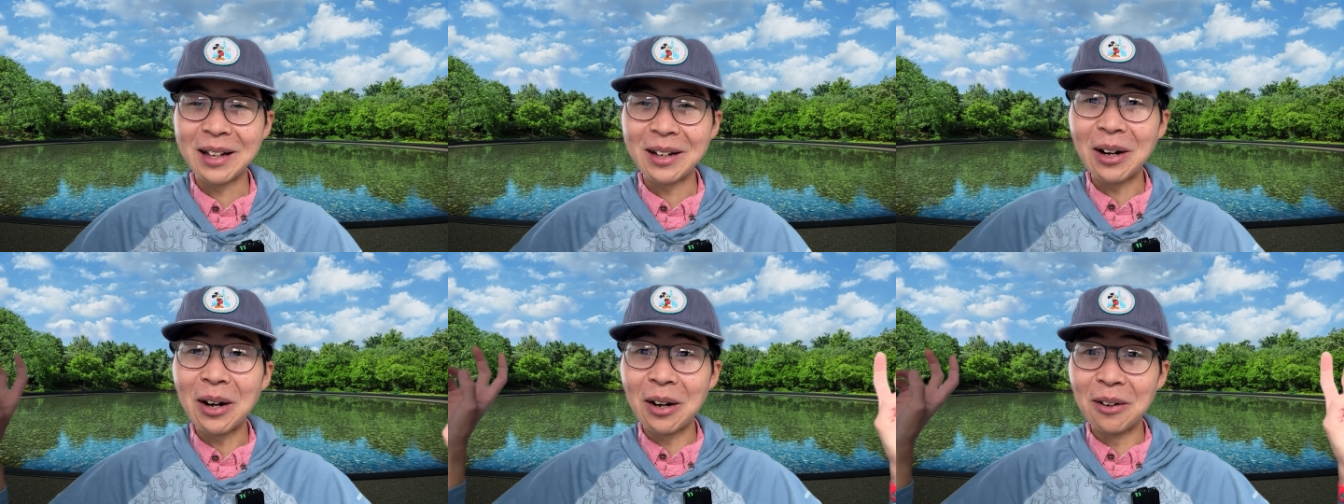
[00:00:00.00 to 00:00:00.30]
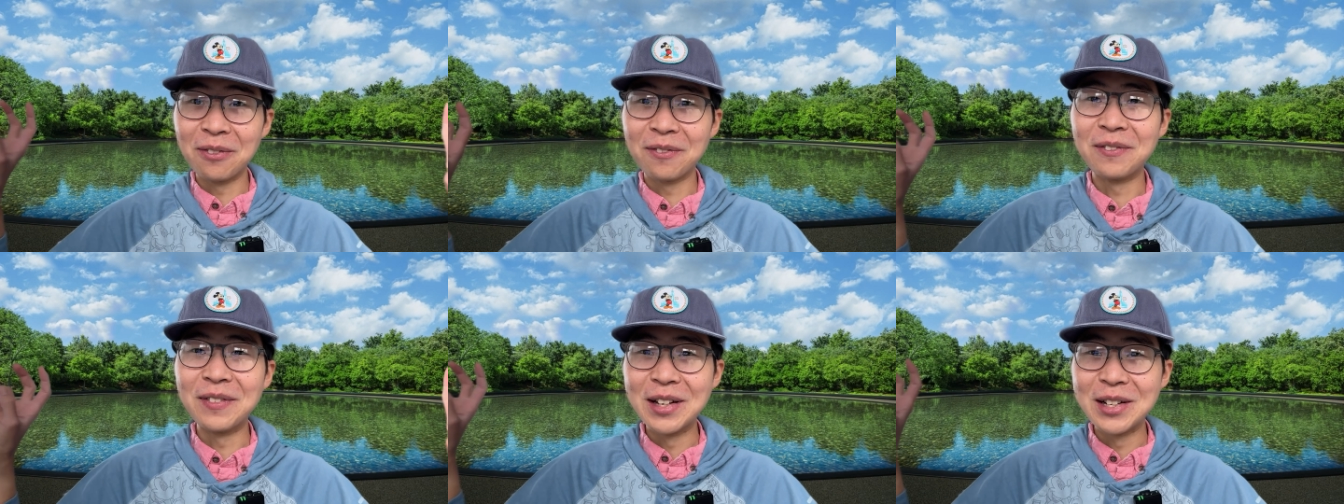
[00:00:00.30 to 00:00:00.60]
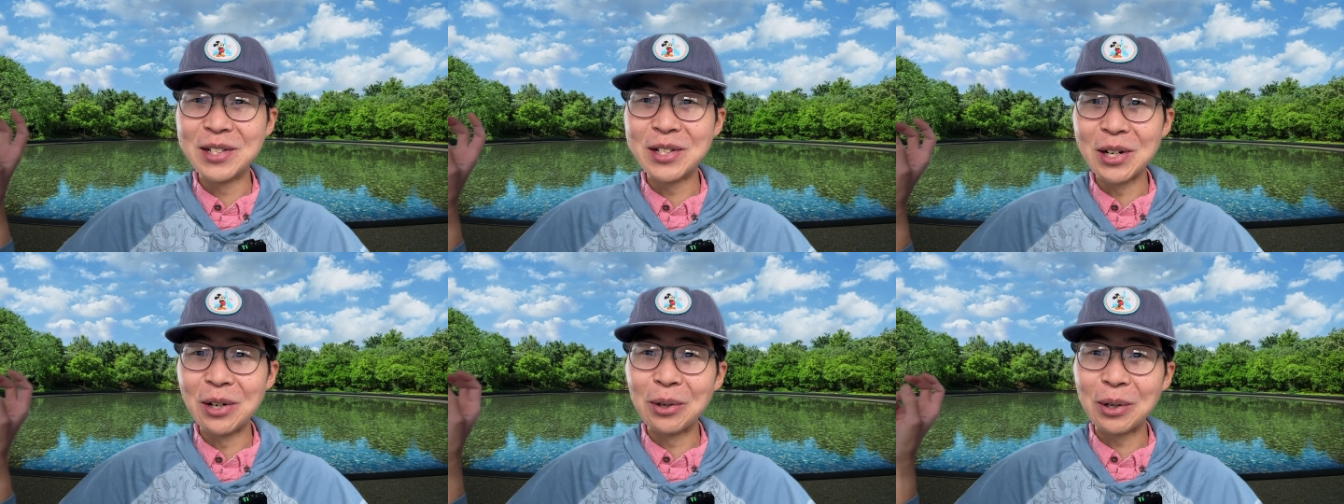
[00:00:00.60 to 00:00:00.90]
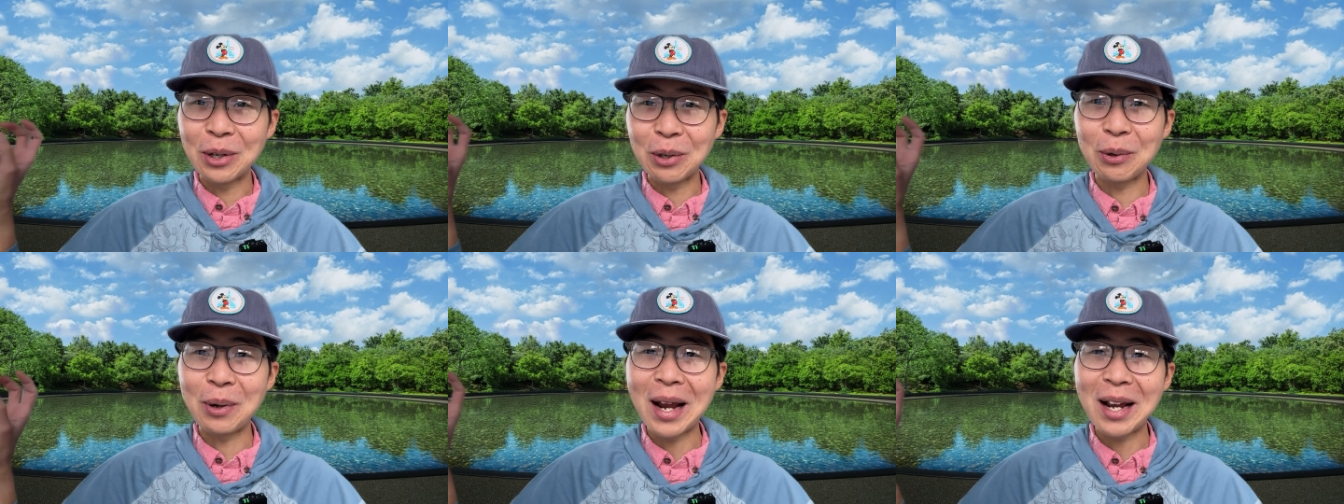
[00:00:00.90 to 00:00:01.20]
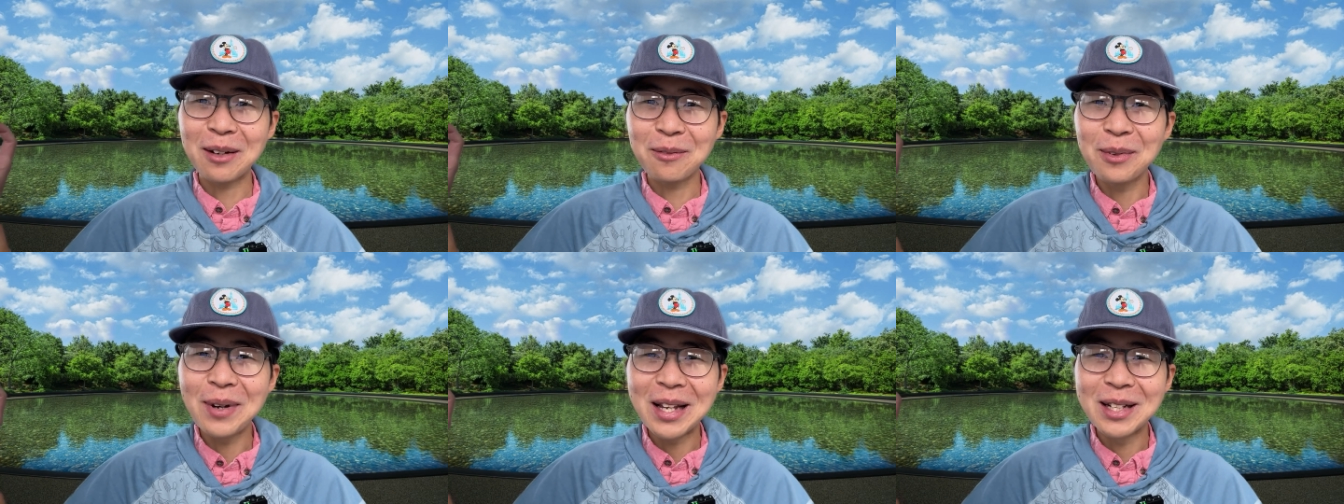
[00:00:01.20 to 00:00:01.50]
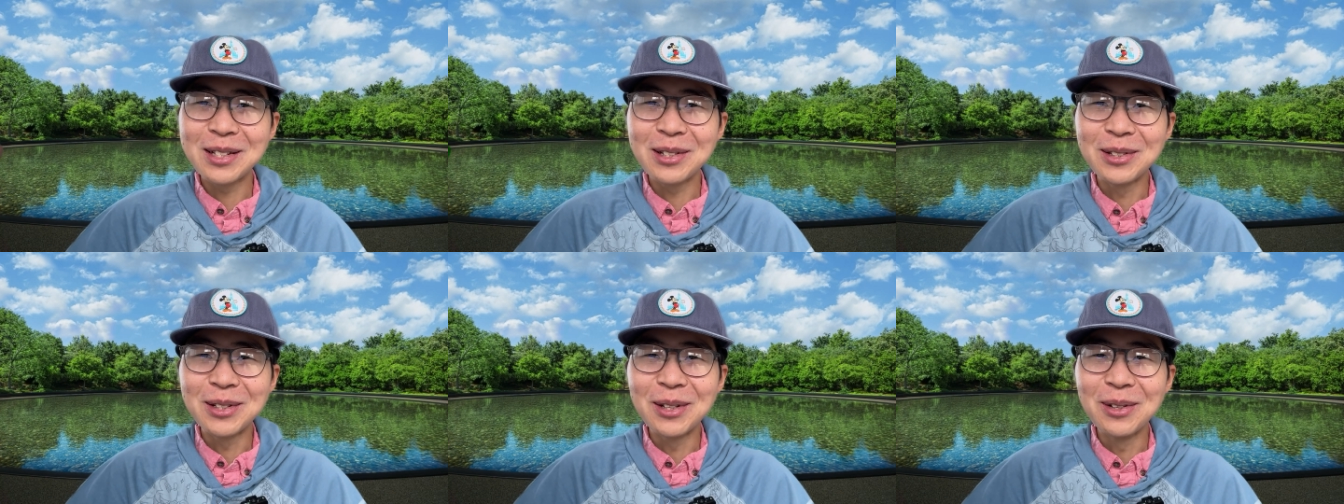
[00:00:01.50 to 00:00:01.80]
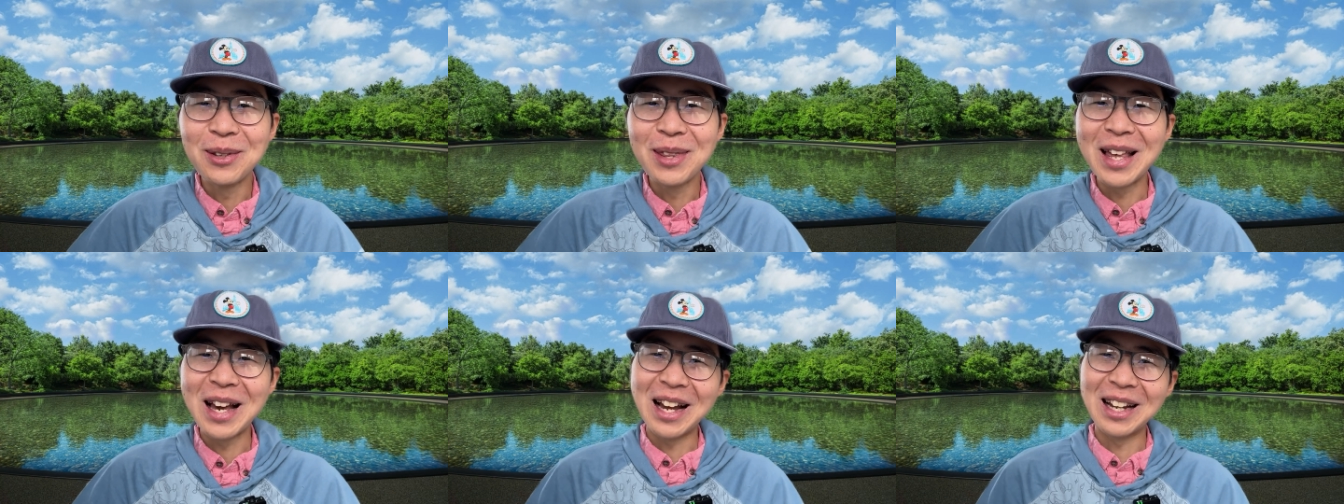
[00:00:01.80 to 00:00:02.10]
official correct way to do
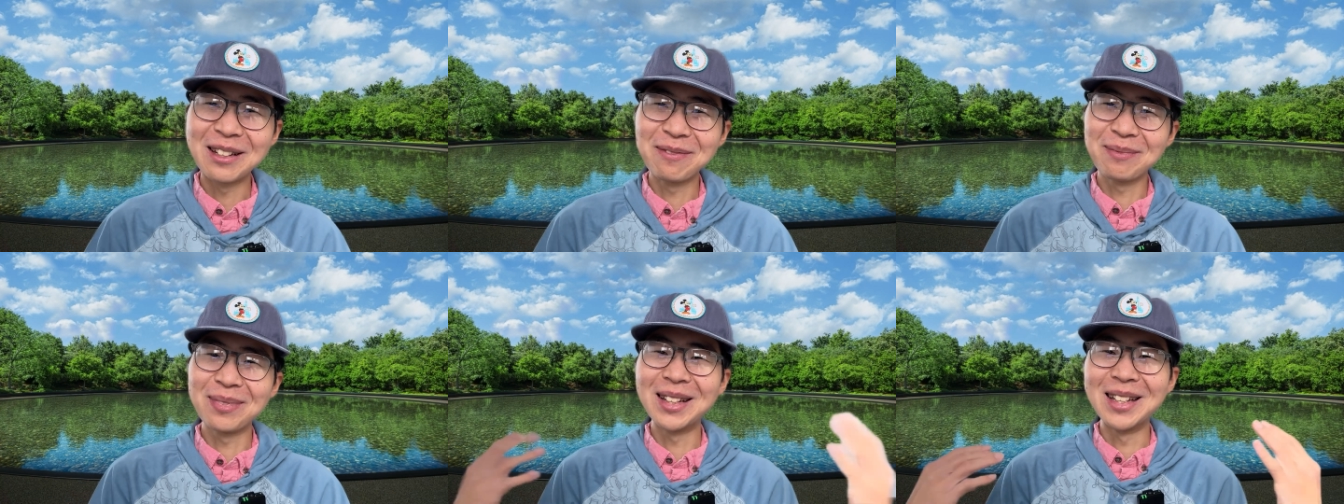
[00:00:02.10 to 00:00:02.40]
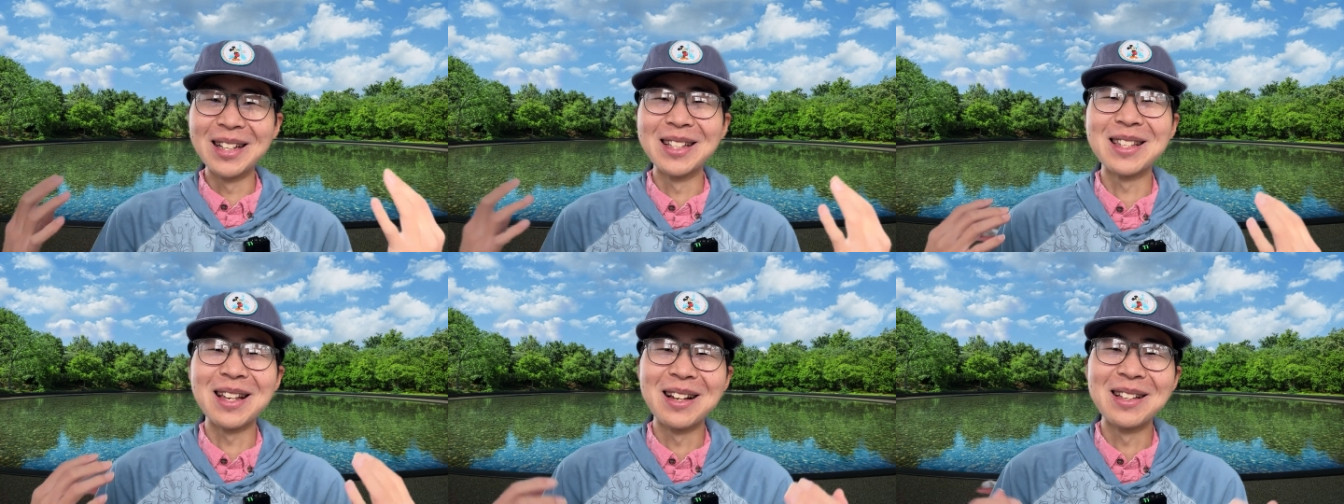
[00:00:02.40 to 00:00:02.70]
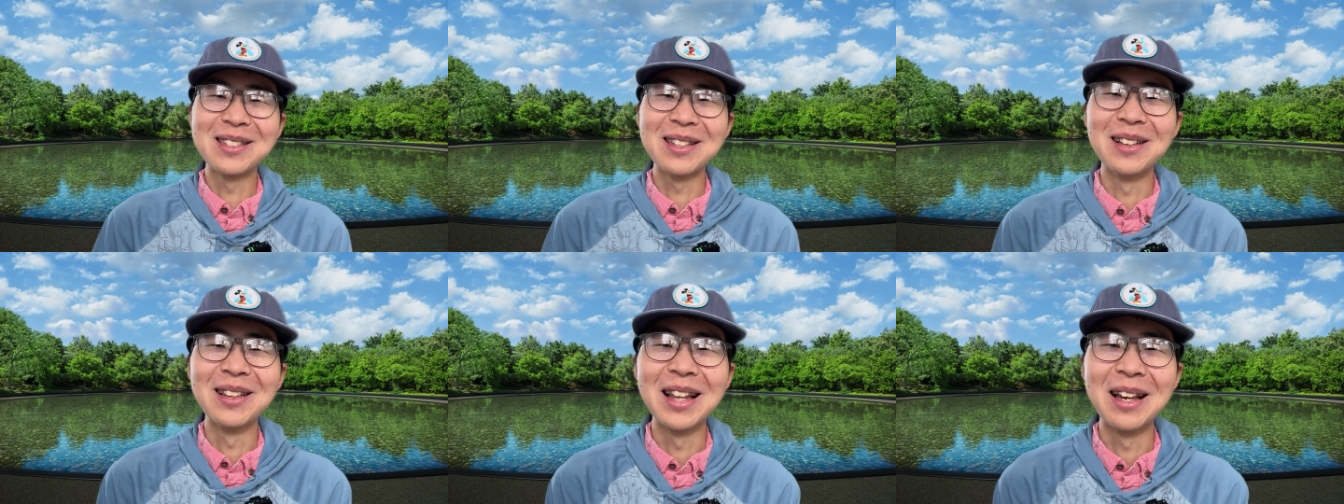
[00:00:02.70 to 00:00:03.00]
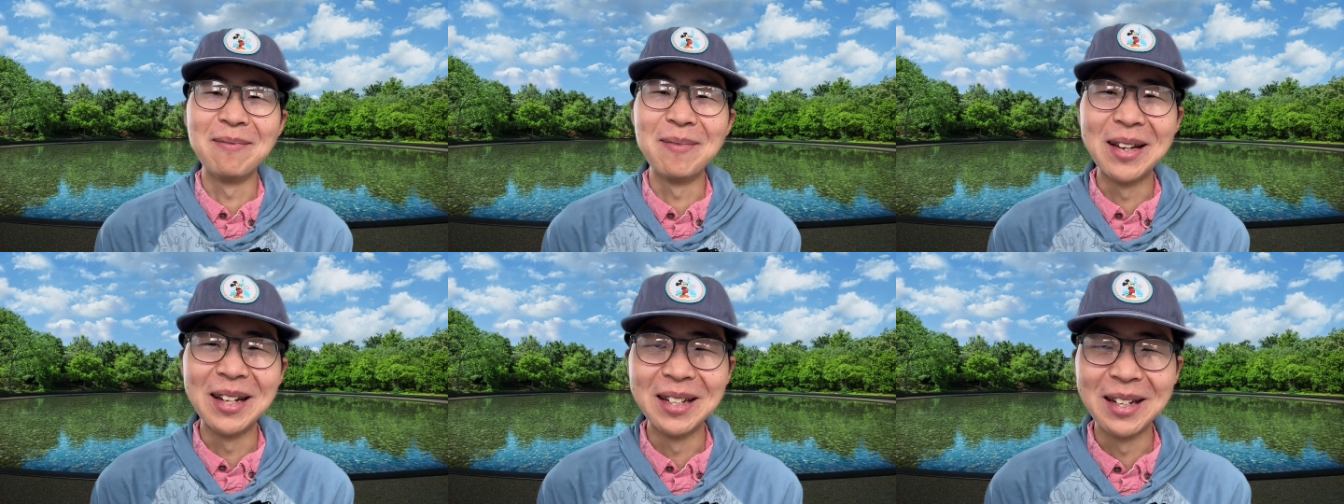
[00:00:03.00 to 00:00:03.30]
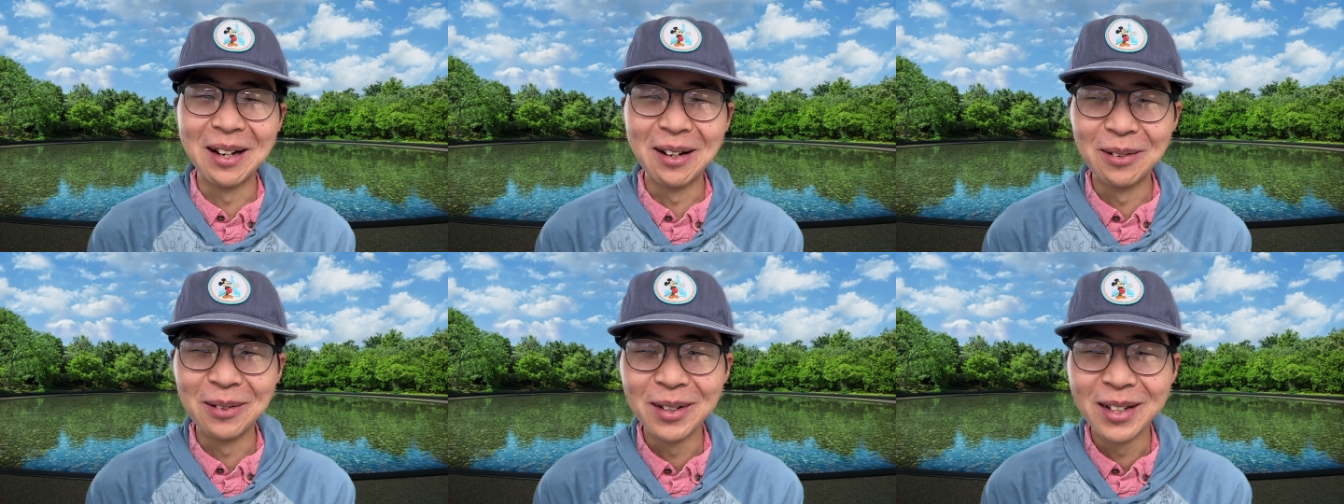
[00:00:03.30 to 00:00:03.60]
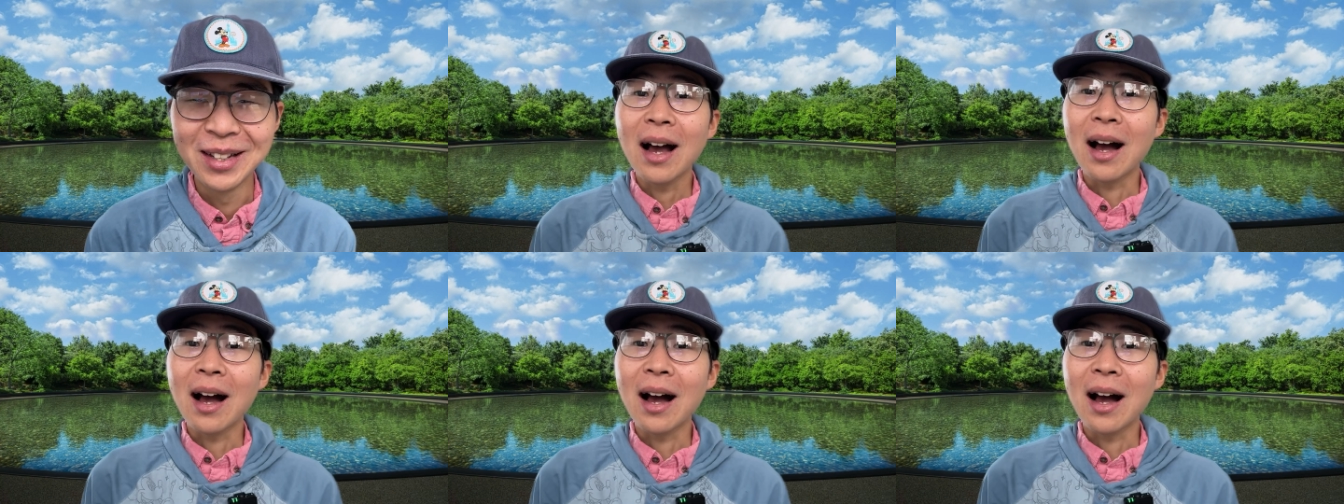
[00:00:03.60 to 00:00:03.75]
that, please also let me know.